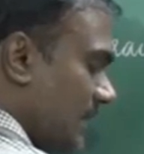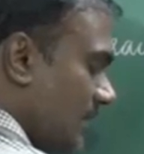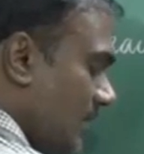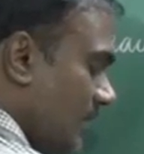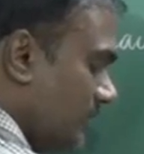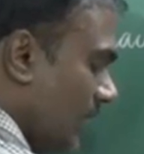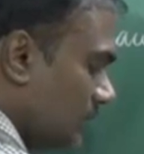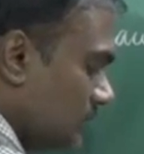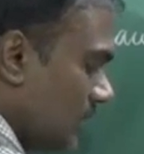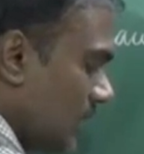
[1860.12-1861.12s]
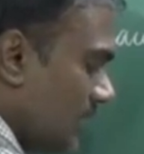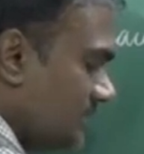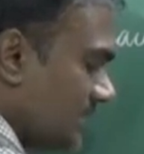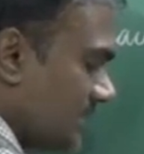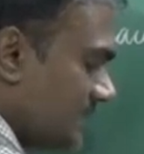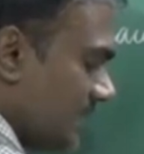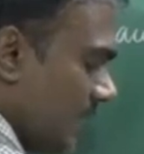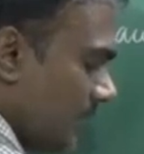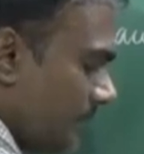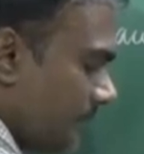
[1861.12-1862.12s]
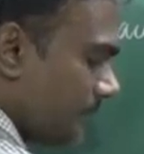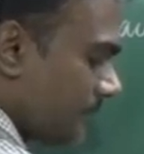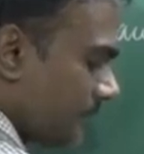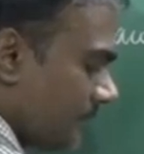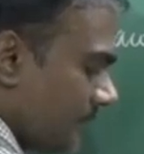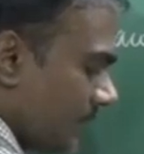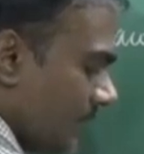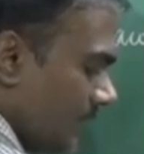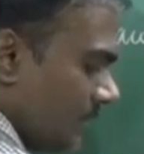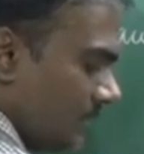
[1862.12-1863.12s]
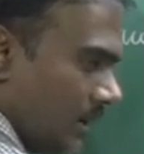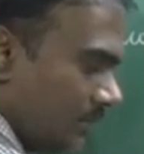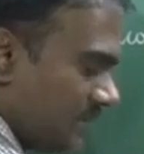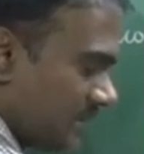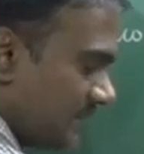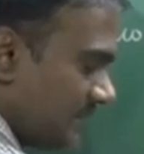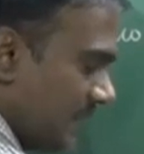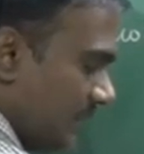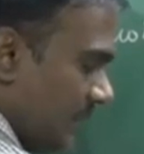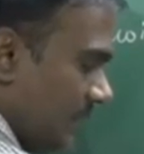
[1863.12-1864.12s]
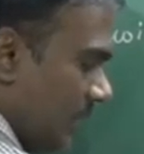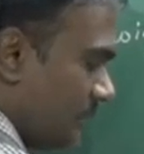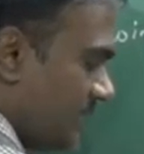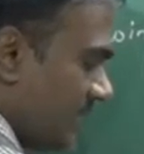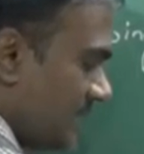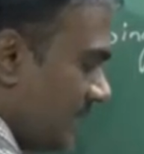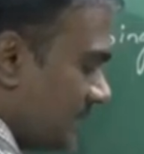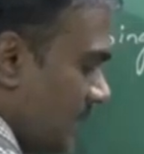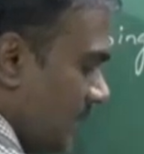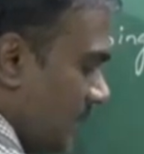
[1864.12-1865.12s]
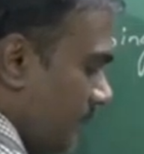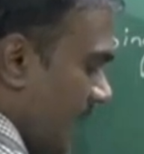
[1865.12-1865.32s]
plane. Now the object is here. Object is here. Object is